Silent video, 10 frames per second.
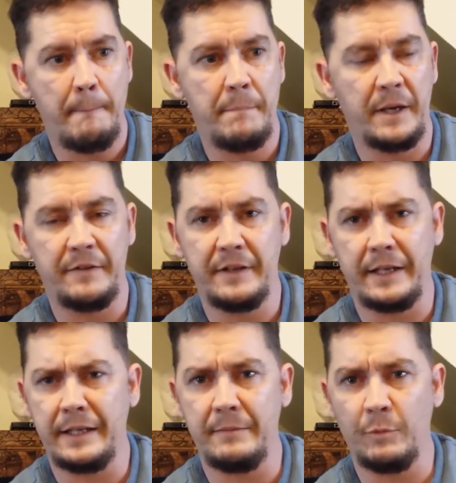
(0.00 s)
But I think
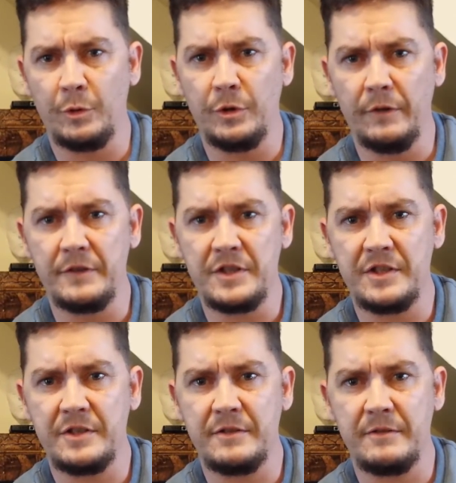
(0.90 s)
I get more
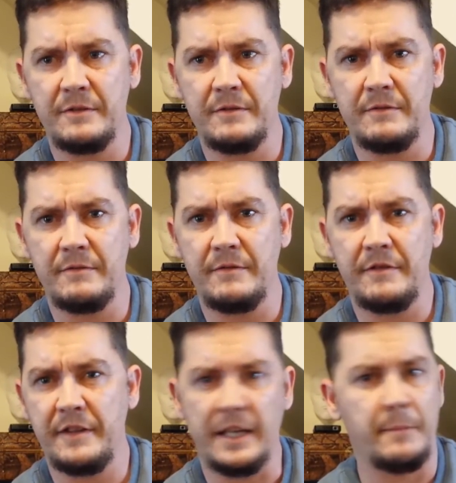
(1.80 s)
nervous
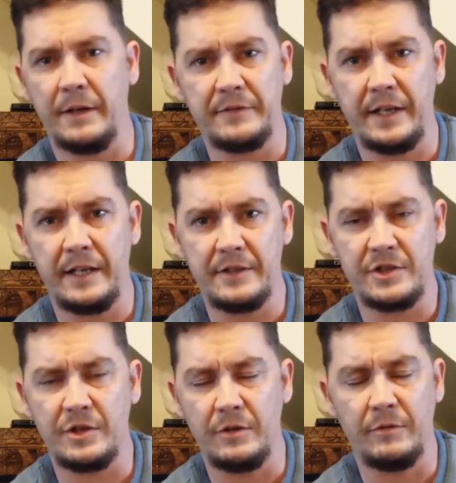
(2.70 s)
thinking about that, and
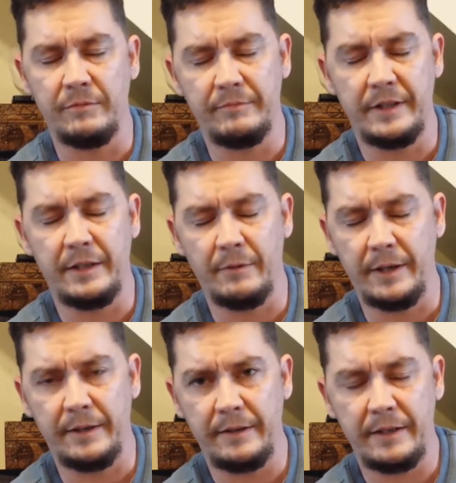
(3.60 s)
so anyway,